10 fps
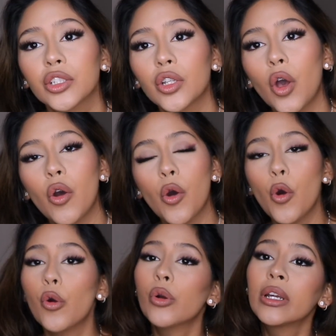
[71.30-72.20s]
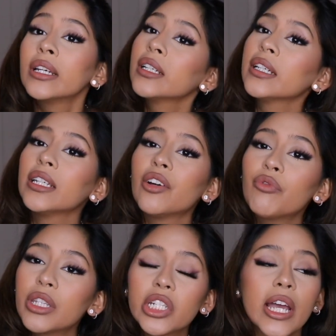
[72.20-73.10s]
So
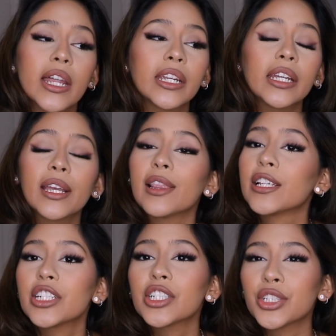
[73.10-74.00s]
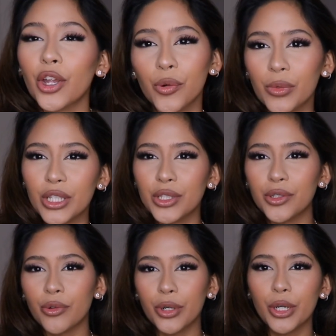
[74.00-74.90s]
enough of the chatting, and let's just start with the
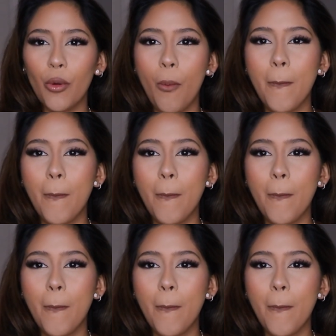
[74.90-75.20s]
tutorial.